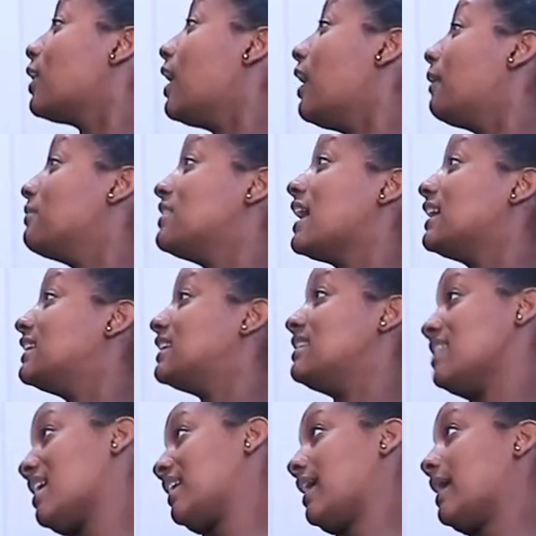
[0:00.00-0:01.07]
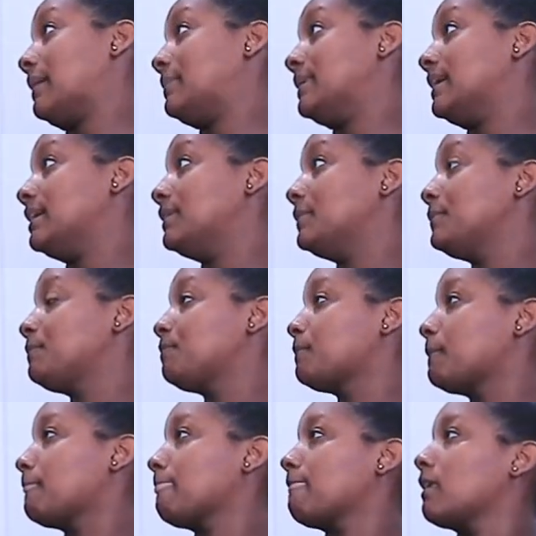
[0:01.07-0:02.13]
um, that did not happen,
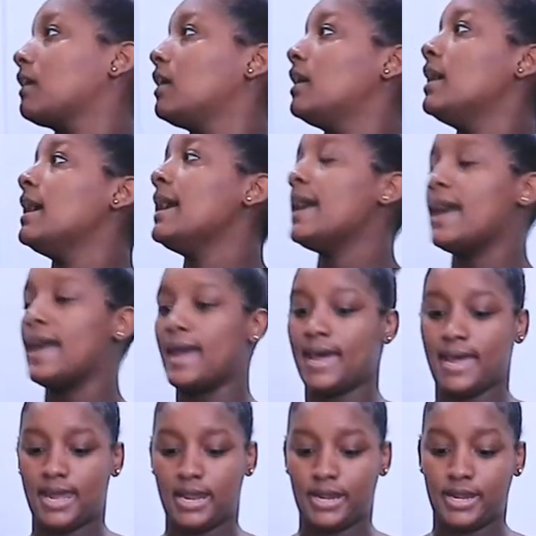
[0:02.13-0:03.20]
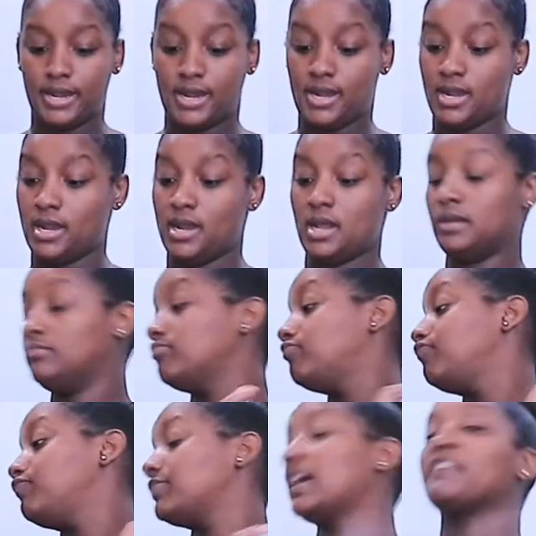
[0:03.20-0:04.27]
and
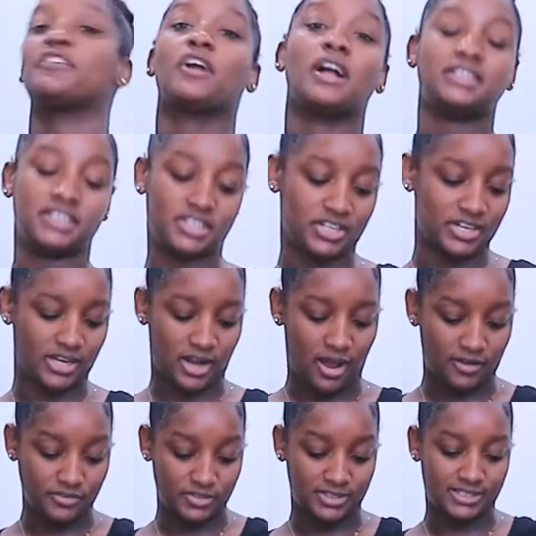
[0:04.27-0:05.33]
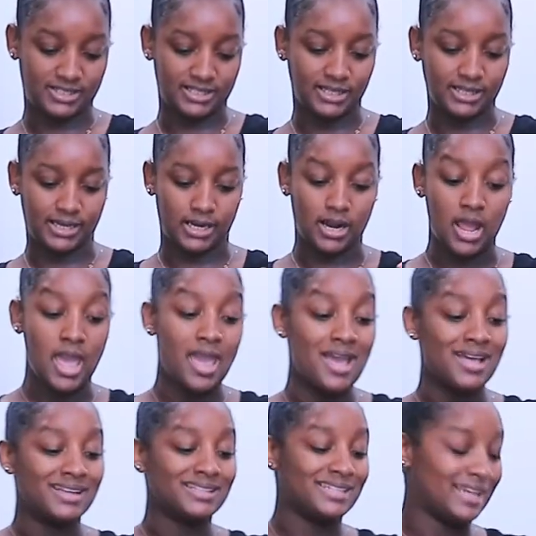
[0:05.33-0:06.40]
I forgot to turn it off, so it's still there.
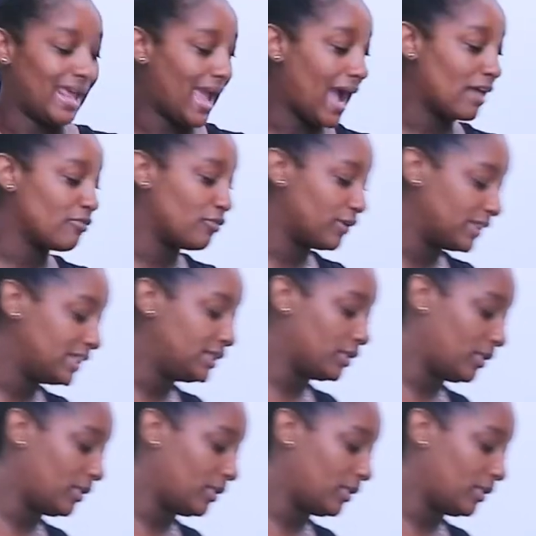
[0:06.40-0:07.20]
Today I really don't